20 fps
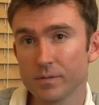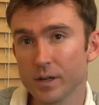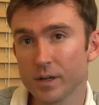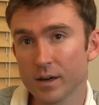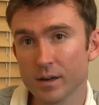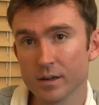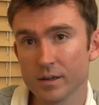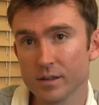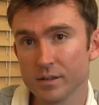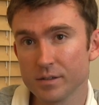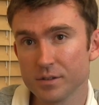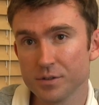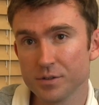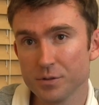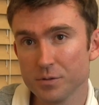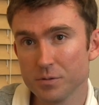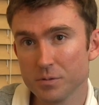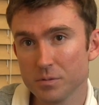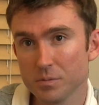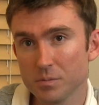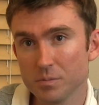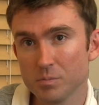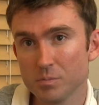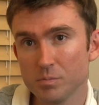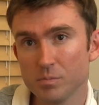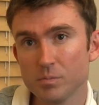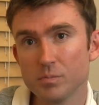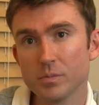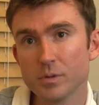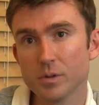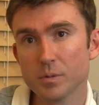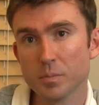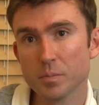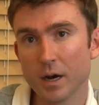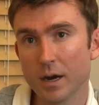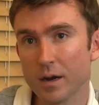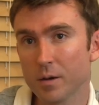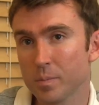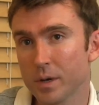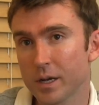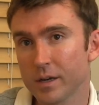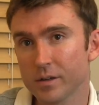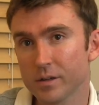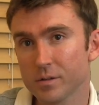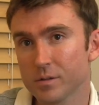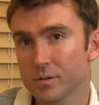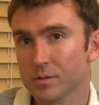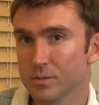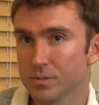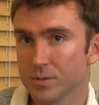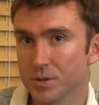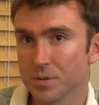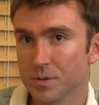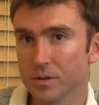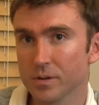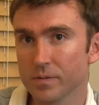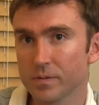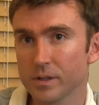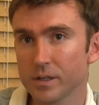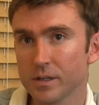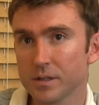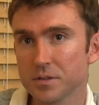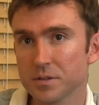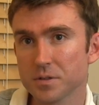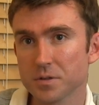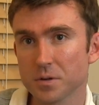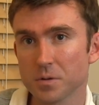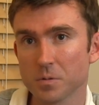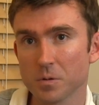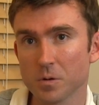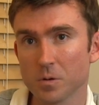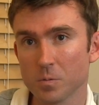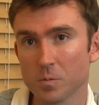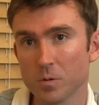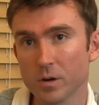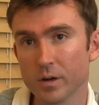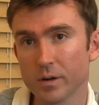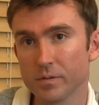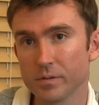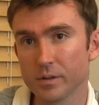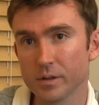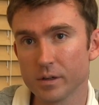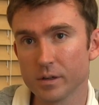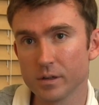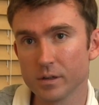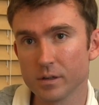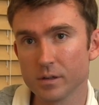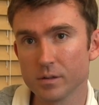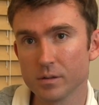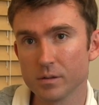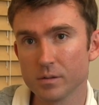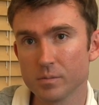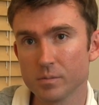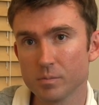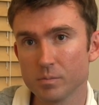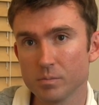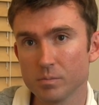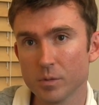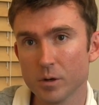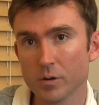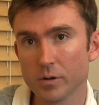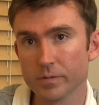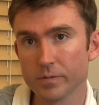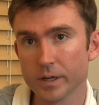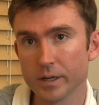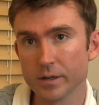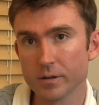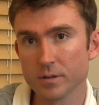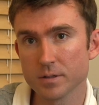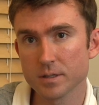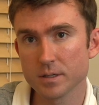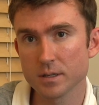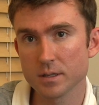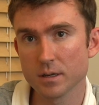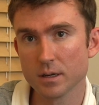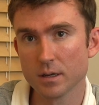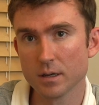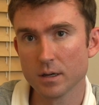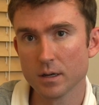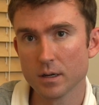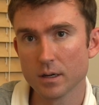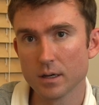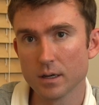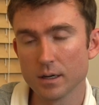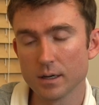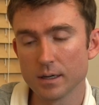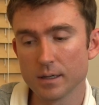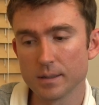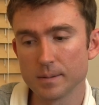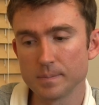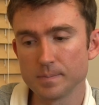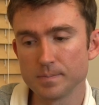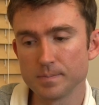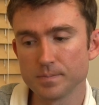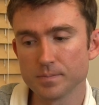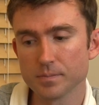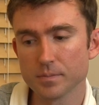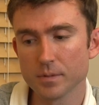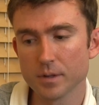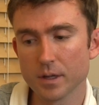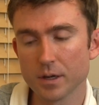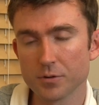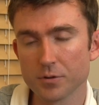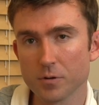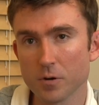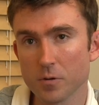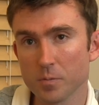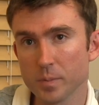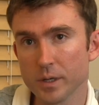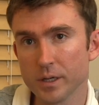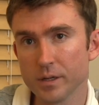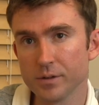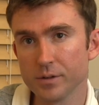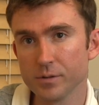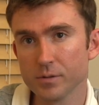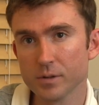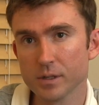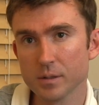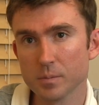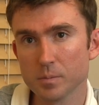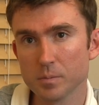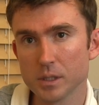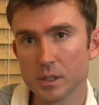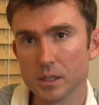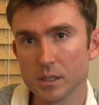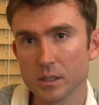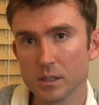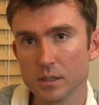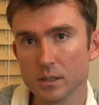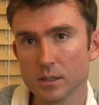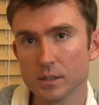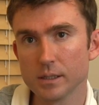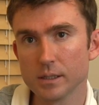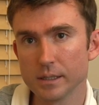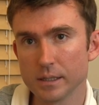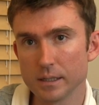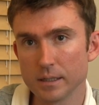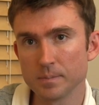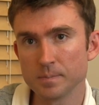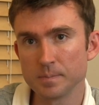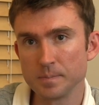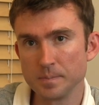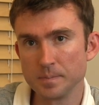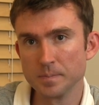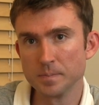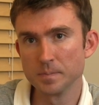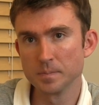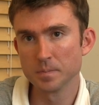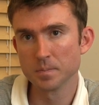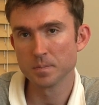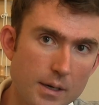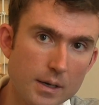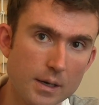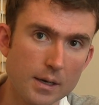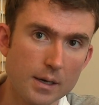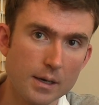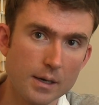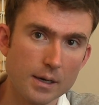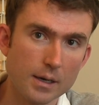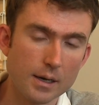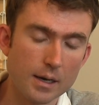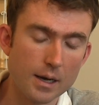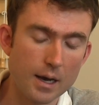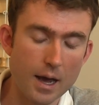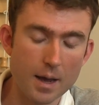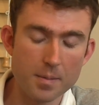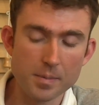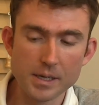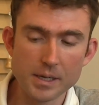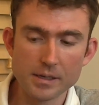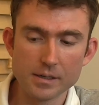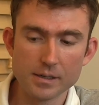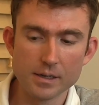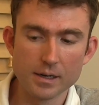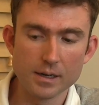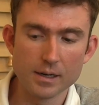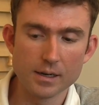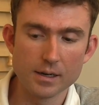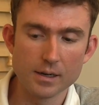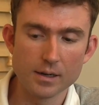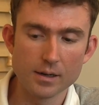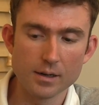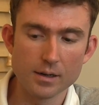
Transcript: of got into the biomedical sort of things, or one of the motivators that drove me into it. But yeah, I mean, our